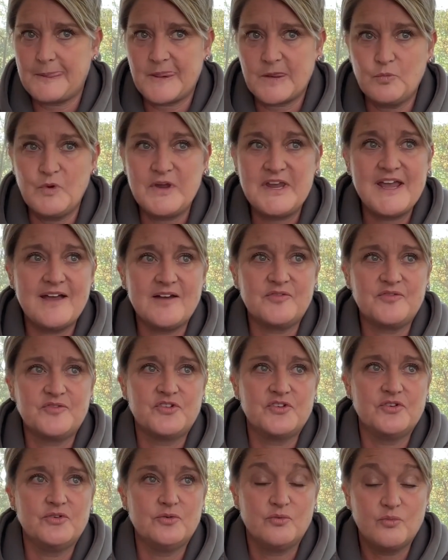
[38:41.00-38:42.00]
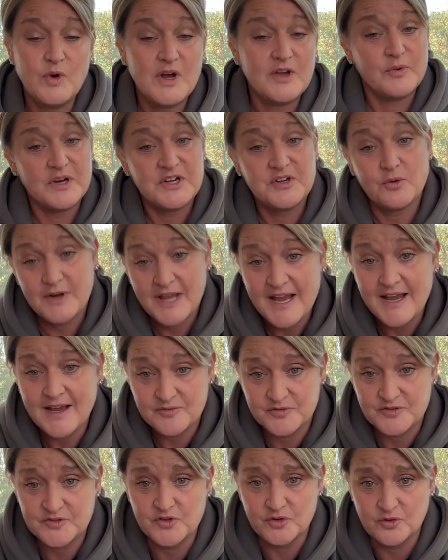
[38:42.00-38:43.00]
we have to, well, we don't
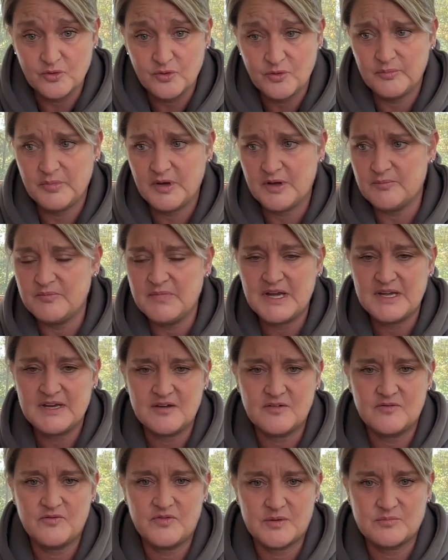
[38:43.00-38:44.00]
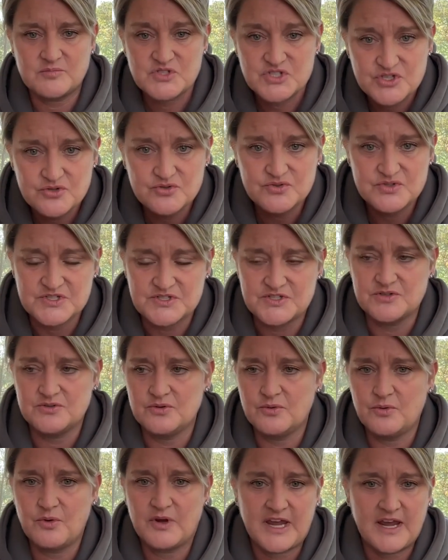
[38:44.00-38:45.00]
have to, but many of them choose
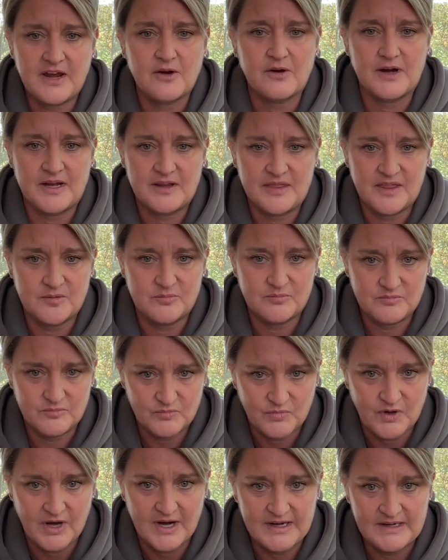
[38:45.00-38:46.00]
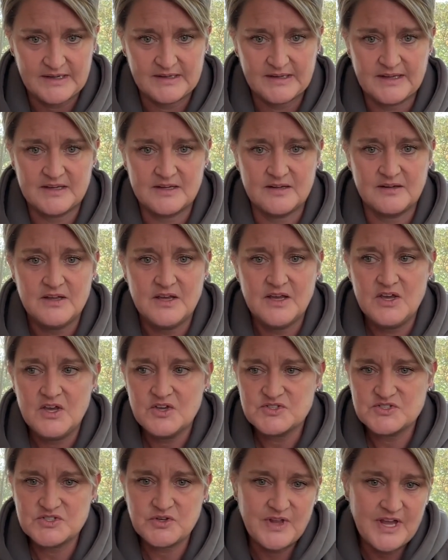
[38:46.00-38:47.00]
to carry them, right? And
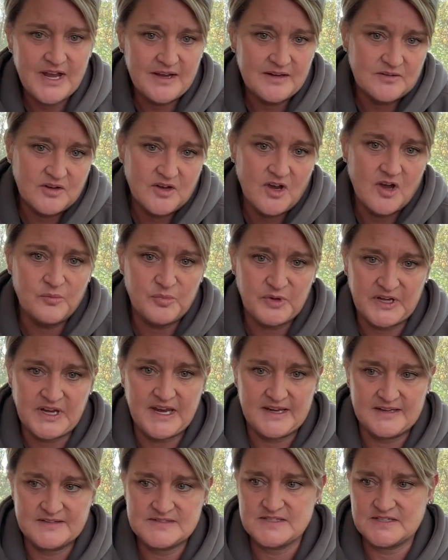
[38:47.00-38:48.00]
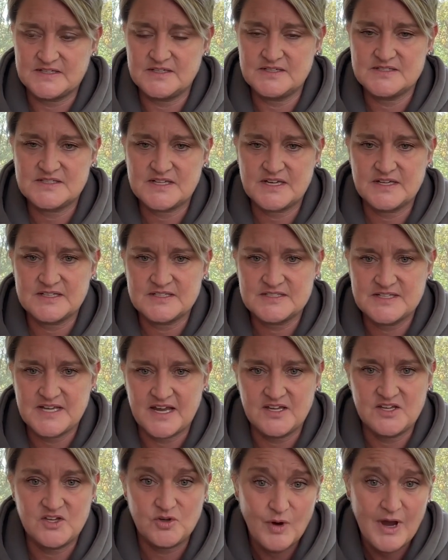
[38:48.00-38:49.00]
so that complicates it. It's going to
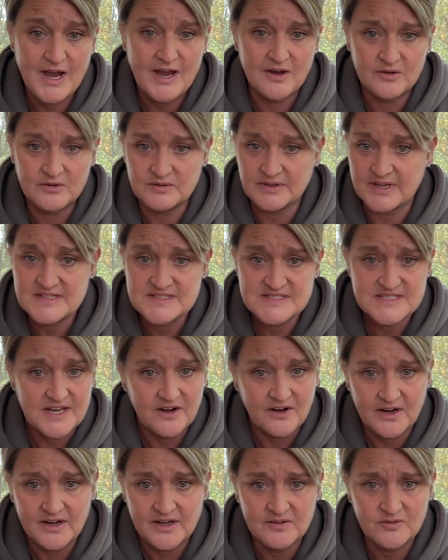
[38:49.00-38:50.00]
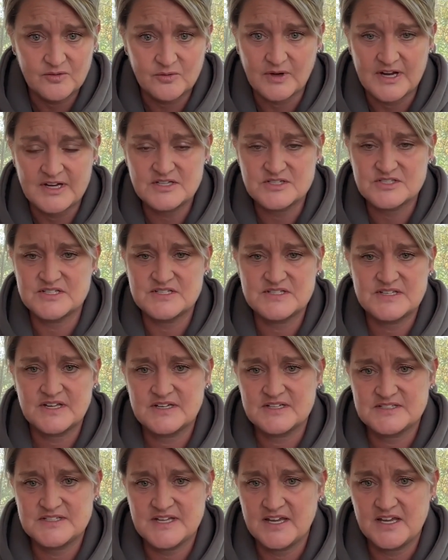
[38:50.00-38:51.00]
take you out, like Sarah, right? She's going
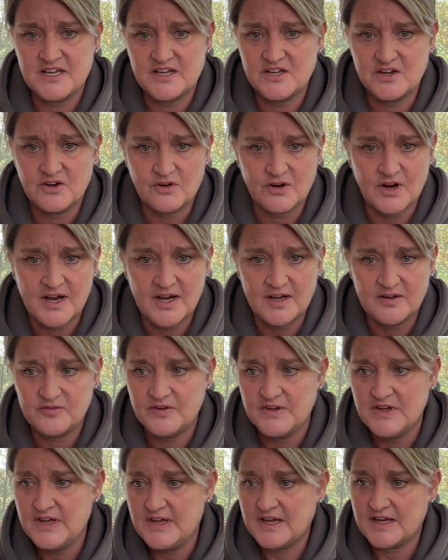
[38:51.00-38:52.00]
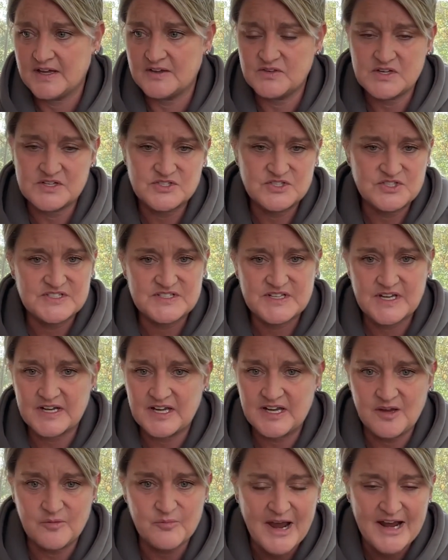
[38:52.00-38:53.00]
to take a year off, and then she's going to
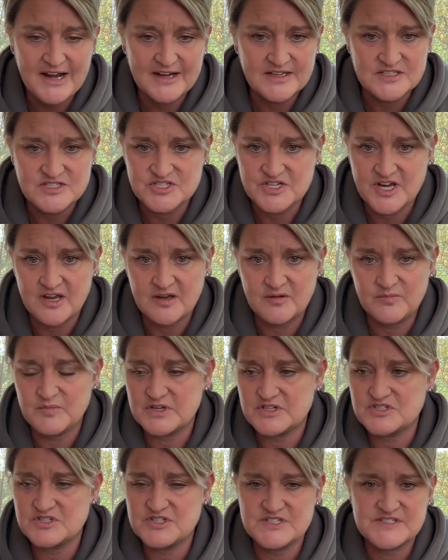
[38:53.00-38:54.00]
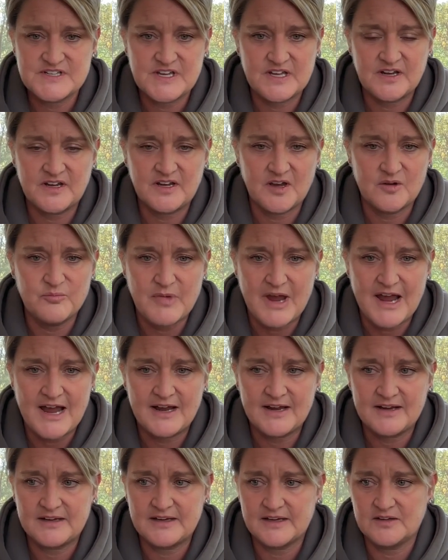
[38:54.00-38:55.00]
get back in shape, and she's going to come
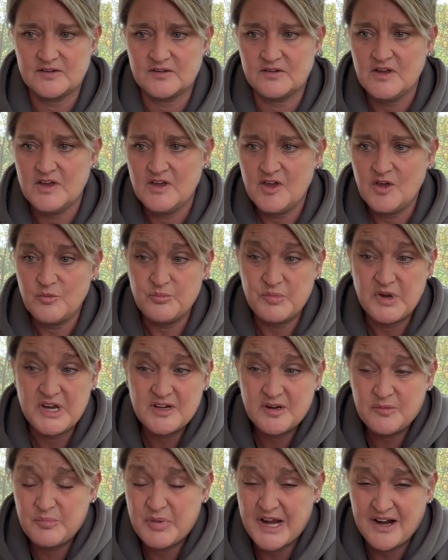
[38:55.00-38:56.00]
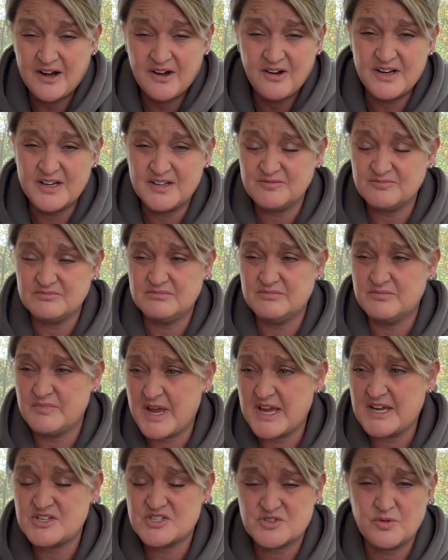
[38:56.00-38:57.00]
back. And being a parent
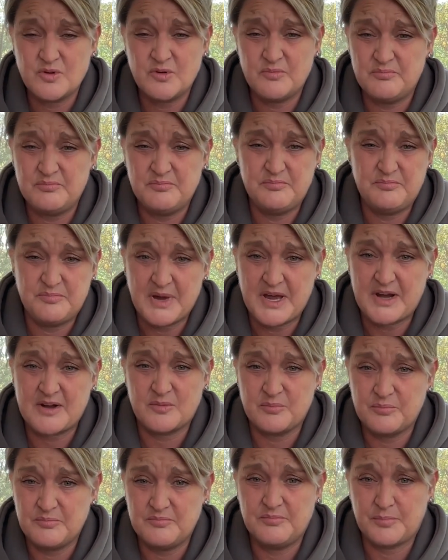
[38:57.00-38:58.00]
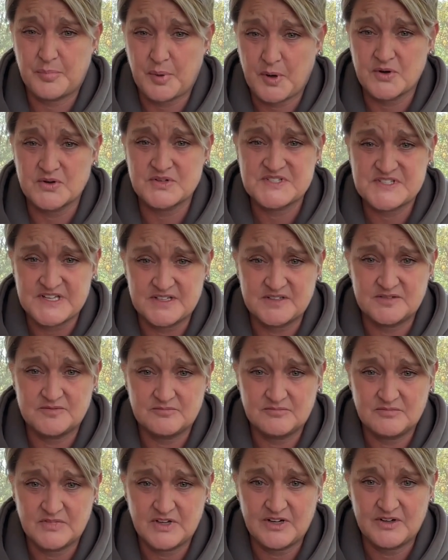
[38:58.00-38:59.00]
makes you a better person,
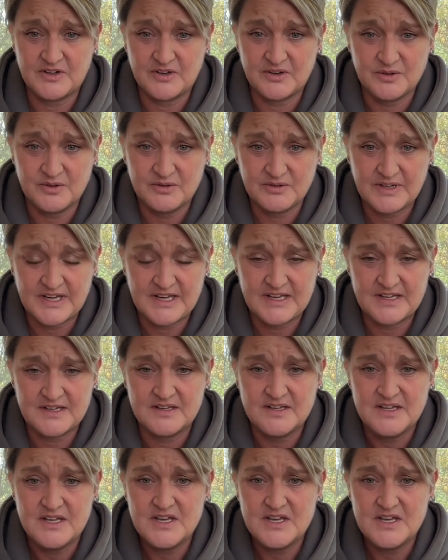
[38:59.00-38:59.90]
and